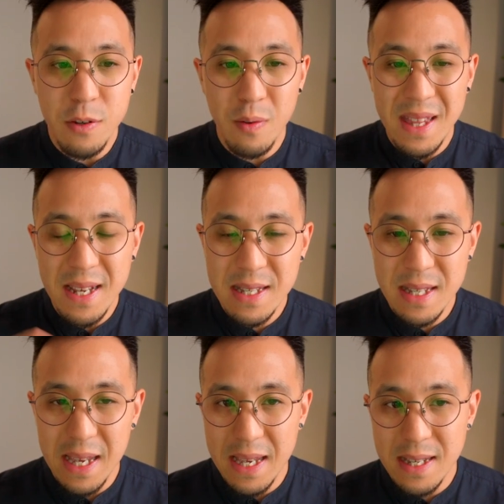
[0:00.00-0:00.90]
So
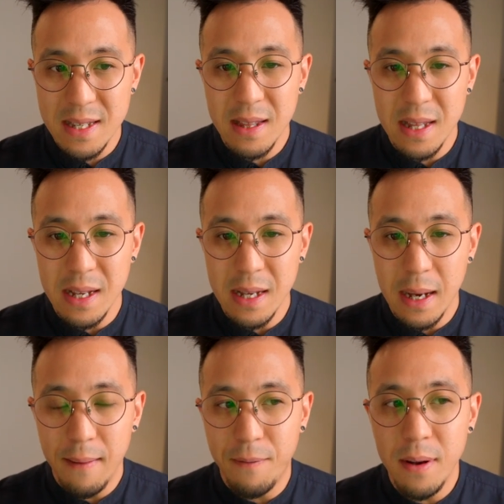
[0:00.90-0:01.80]
this is the
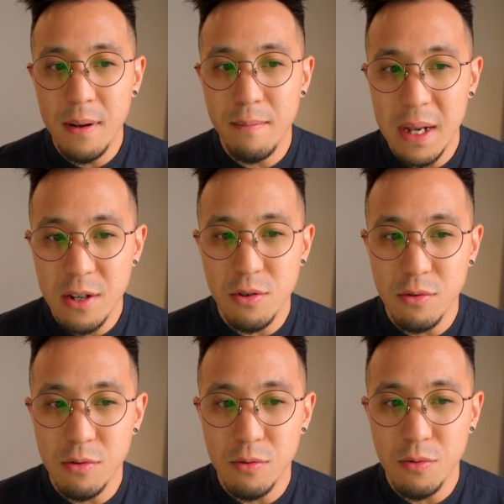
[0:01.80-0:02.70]

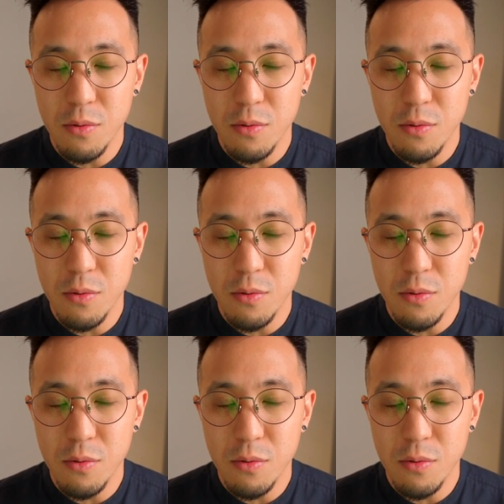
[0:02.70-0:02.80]
fundamental